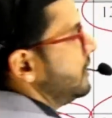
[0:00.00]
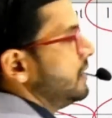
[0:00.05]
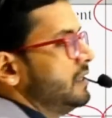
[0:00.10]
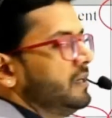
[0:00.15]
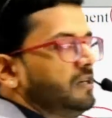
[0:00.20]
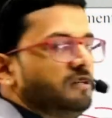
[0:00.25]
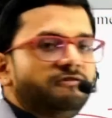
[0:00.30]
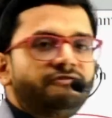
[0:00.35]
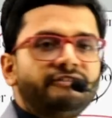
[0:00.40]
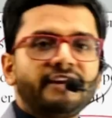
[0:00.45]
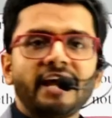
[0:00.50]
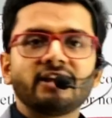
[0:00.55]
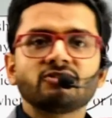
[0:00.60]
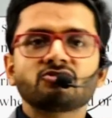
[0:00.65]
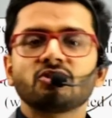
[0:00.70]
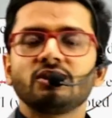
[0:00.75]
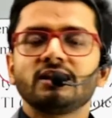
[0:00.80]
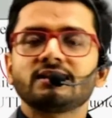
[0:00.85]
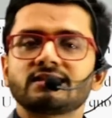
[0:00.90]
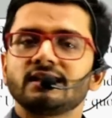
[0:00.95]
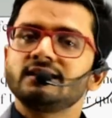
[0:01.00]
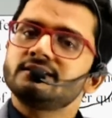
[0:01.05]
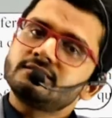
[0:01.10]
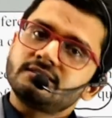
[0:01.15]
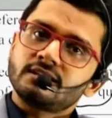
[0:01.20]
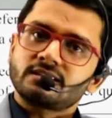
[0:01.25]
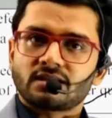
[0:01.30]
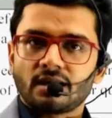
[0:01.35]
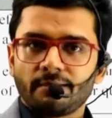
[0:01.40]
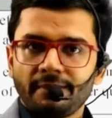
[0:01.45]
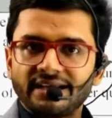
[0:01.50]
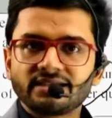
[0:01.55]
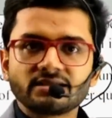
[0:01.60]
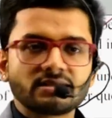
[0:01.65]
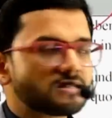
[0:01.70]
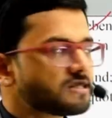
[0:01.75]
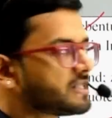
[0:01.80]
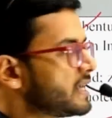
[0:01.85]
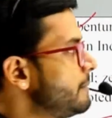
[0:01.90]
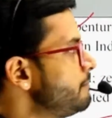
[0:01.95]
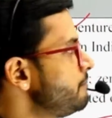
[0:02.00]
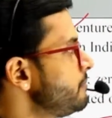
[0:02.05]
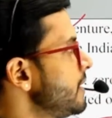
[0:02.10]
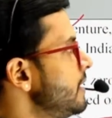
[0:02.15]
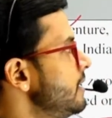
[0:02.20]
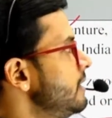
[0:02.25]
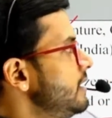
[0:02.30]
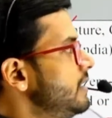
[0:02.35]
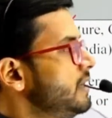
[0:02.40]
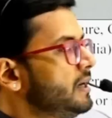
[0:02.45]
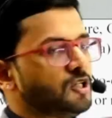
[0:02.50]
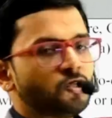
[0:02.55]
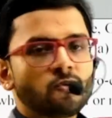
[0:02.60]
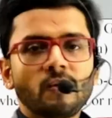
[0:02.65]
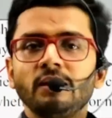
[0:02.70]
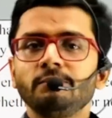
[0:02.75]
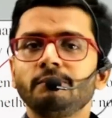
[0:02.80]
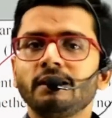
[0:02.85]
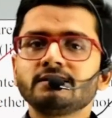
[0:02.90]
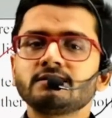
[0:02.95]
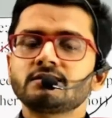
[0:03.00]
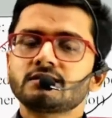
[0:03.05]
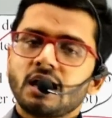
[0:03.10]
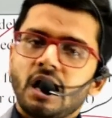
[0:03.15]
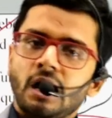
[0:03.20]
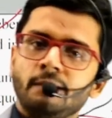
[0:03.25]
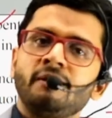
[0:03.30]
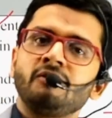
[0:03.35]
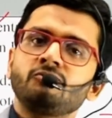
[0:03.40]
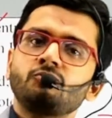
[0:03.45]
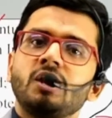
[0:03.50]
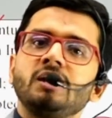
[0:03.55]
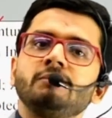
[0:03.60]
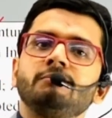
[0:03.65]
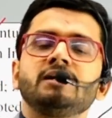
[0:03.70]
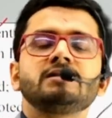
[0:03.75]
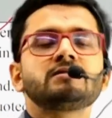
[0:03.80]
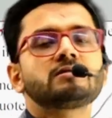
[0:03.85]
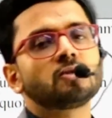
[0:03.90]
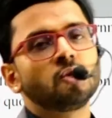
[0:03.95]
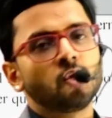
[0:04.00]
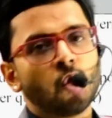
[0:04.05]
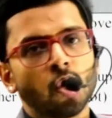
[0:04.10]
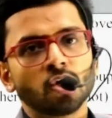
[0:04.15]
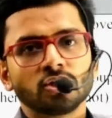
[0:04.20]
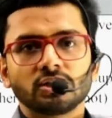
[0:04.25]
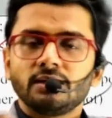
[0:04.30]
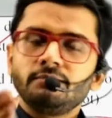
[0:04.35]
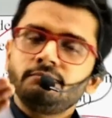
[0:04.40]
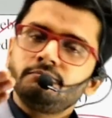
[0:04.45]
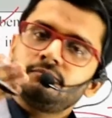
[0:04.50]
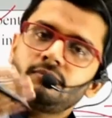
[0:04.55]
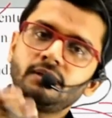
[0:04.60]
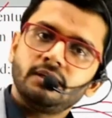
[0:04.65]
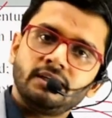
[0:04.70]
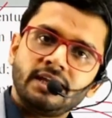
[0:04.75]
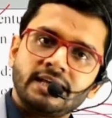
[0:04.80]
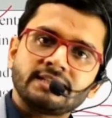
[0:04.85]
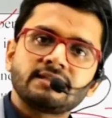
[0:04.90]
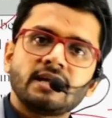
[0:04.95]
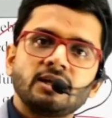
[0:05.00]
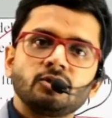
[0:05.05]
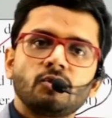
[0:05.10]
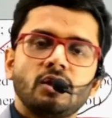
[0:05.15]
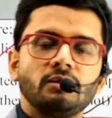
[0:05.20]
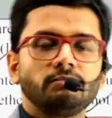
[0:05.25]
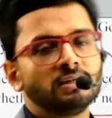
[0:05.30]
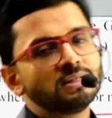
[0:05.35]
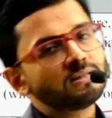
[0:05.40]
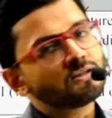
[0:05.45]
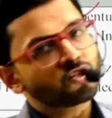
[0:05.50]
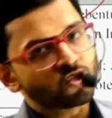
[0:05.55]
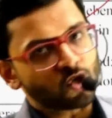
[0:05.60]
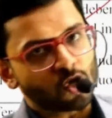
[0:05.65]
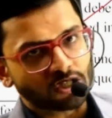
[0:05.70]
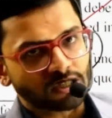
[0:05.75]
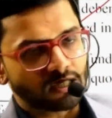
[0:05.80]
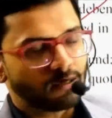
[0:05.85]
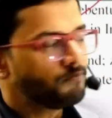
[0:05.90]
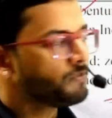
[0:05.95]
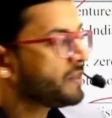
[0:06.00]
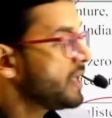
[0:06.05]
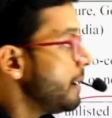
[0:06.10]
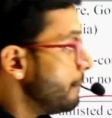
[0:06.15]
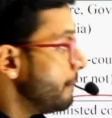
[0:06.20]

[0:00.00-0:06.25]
financial assets, this remains the same. 12 months, above 12 months long term, less than 12 months short term,